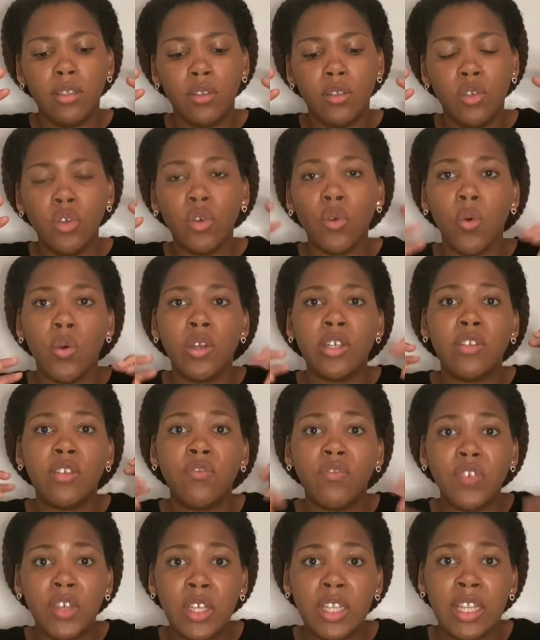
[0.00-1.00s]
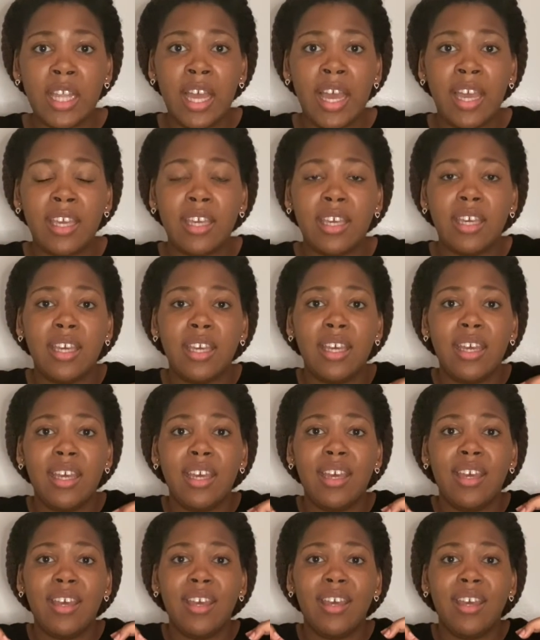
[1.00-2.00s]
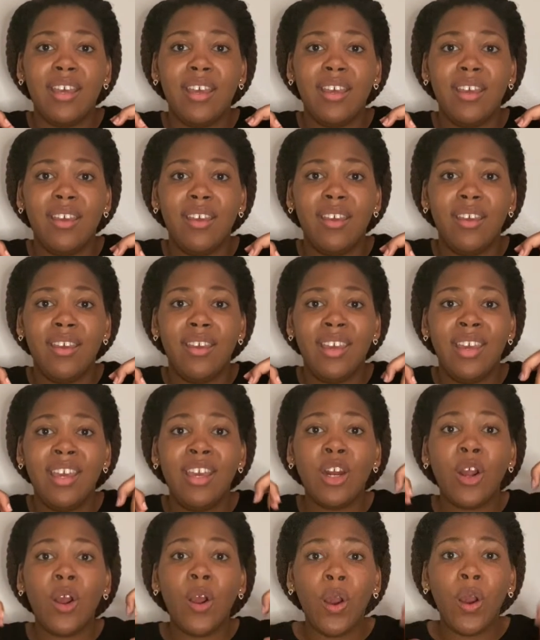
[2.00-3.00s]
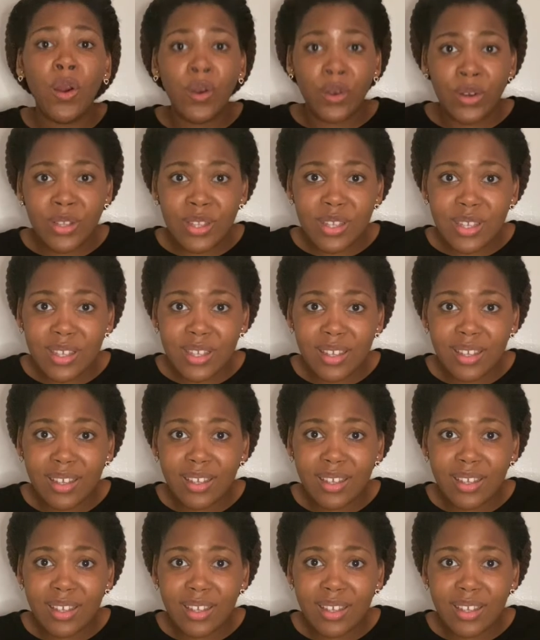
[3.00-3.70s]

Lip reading: you're going to feel like it hurts